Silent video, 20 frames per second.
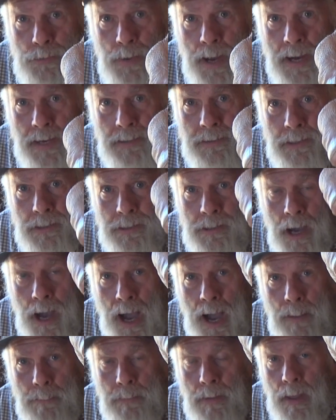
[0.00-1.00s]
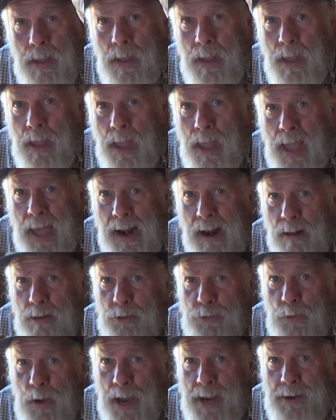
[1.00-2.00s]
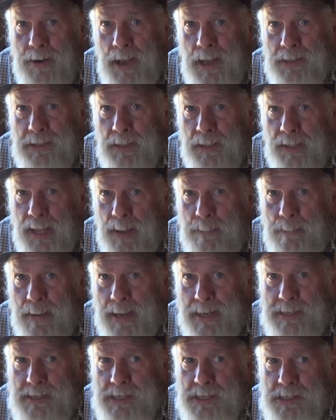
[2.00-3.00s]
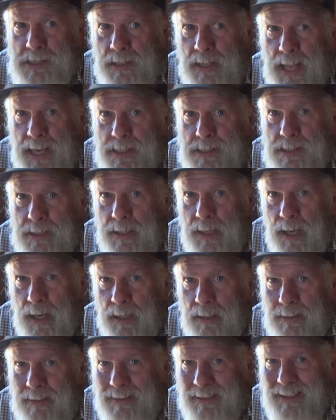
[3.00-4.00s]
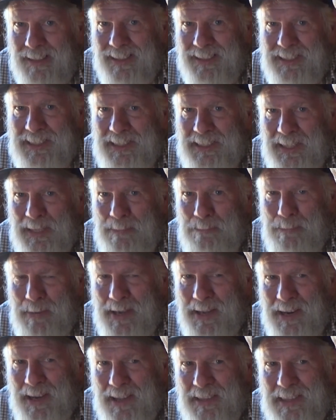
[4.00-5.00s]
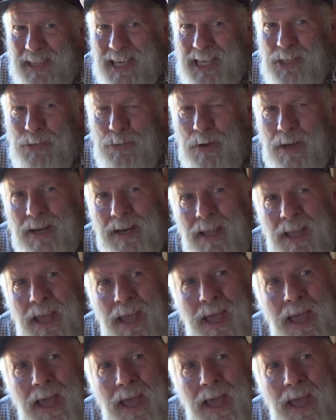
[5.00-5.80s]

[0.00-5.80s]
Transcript: right at the top. And I'll try not to let my dyslexia slip in on this one.